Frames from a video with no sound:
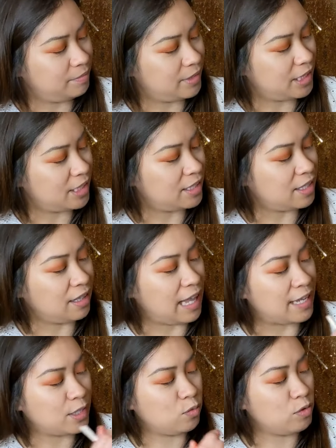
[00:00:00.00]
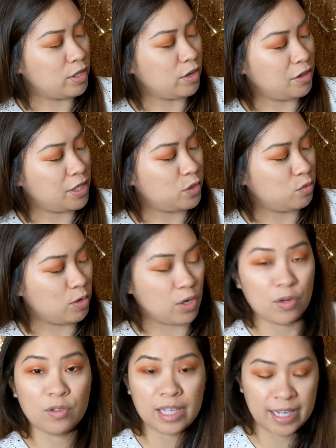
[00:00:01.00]
This is the last one on this
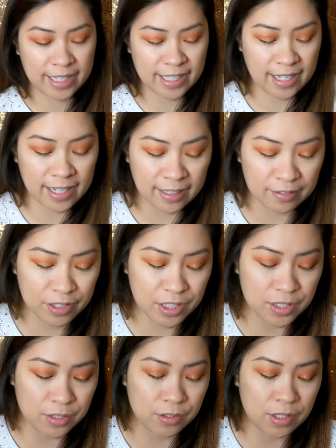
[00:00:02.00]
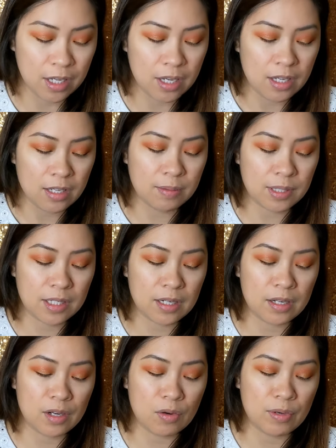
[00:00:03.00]
row that I said I love to use. I'm just going
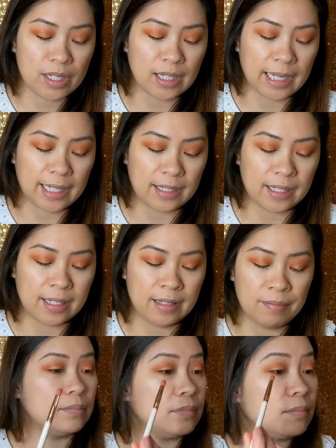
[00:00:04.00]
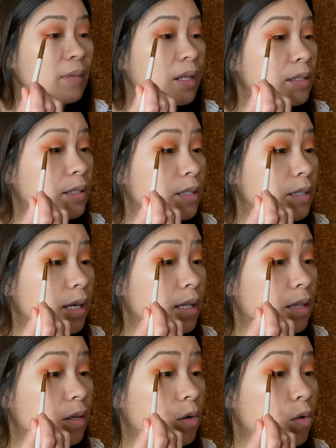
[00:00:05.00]
to go in lightly and just
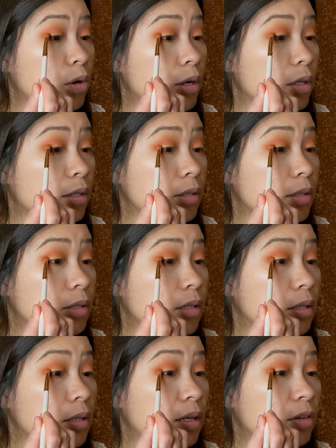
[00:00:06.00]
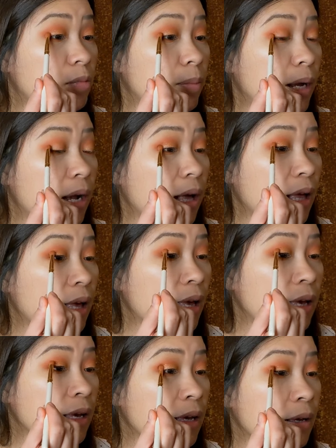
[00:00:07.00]
get the corners of my
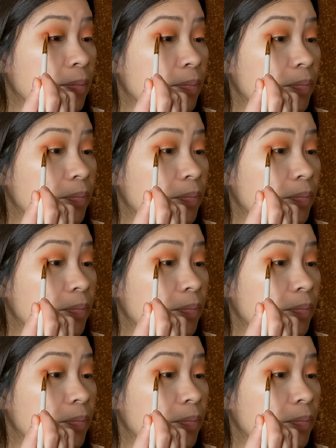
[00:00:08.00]
eye.